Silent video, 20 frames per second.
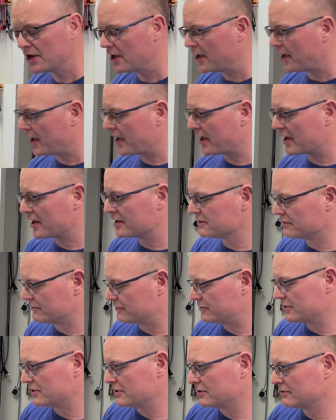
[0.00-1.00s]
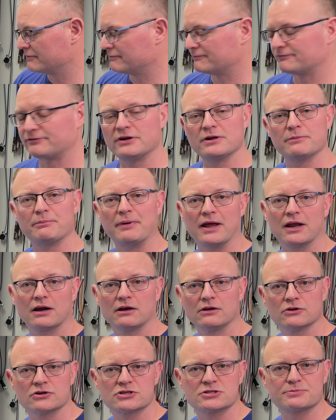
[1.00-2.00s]
And the front panel
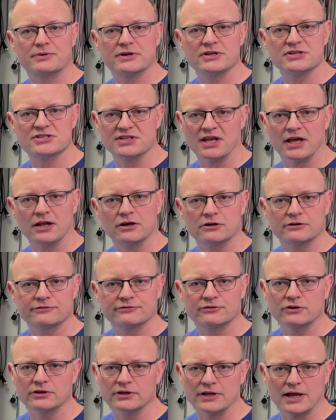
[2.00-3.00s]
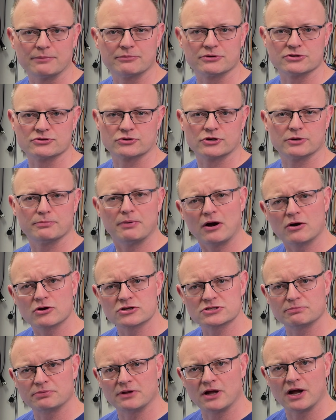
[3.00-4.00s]
looks pretty standard for a laboratory power
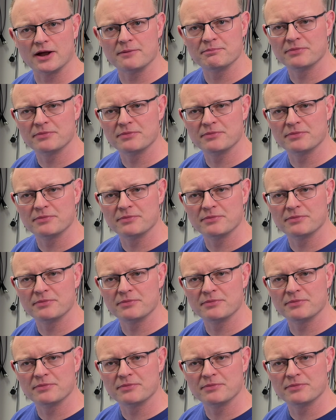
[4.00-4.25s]
supply.